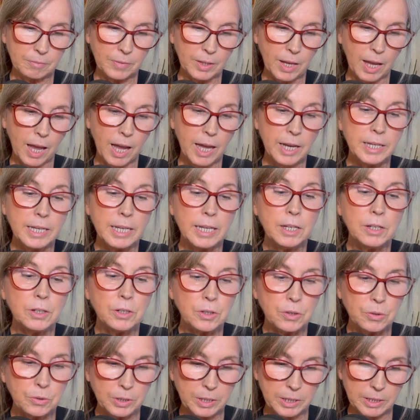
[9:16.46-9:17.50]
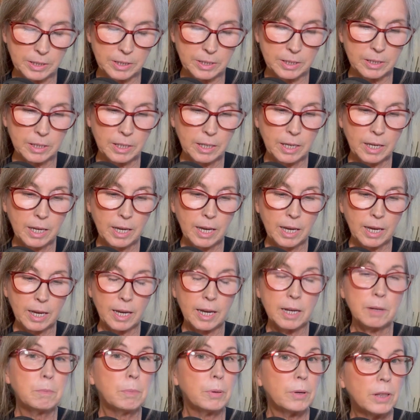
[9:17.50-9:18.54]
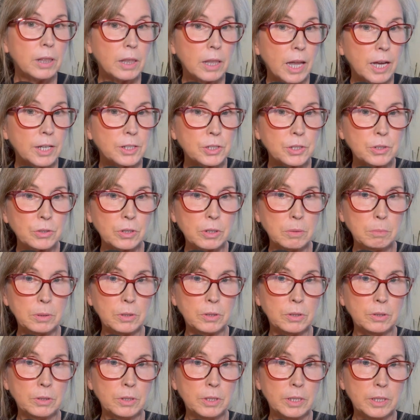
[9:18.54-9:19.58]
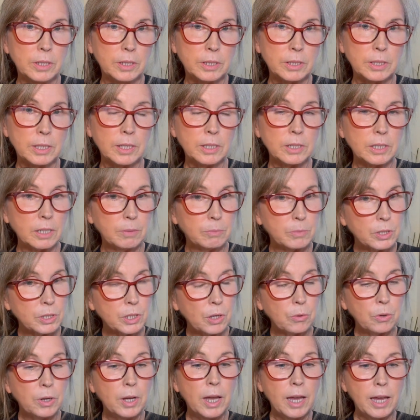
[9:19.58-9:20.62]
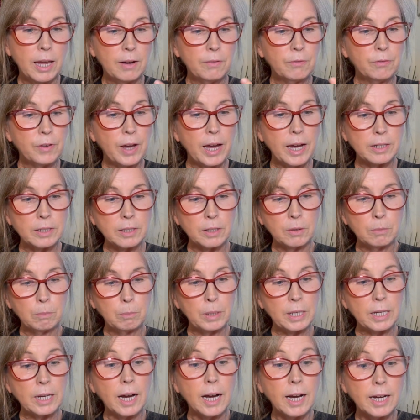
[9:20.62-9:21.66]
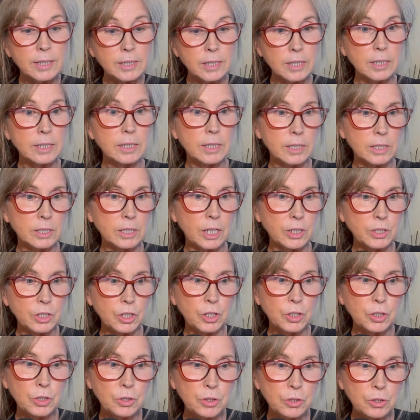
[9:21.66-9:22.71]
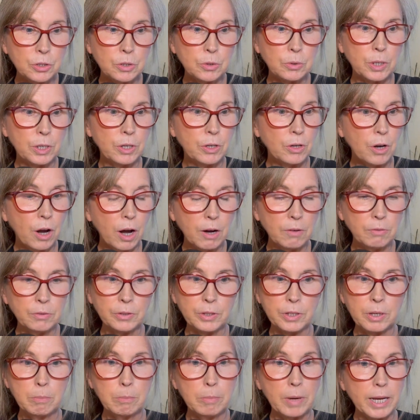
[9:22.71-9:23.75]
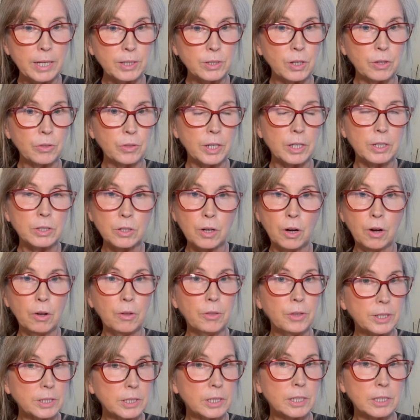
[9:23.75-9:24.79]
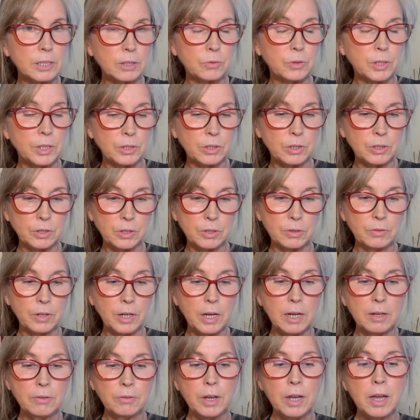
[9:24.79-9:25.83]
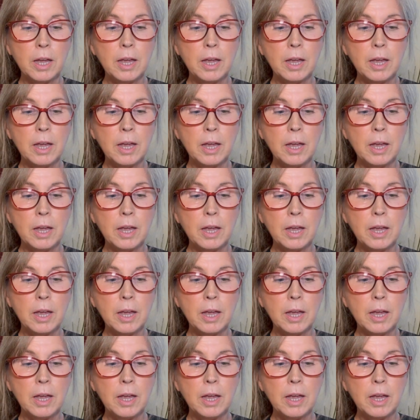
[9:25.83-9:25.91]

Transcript: increase in pleasurable systems. So, in fact, because this is such a new and novel and amazing things, all these things for us to survive,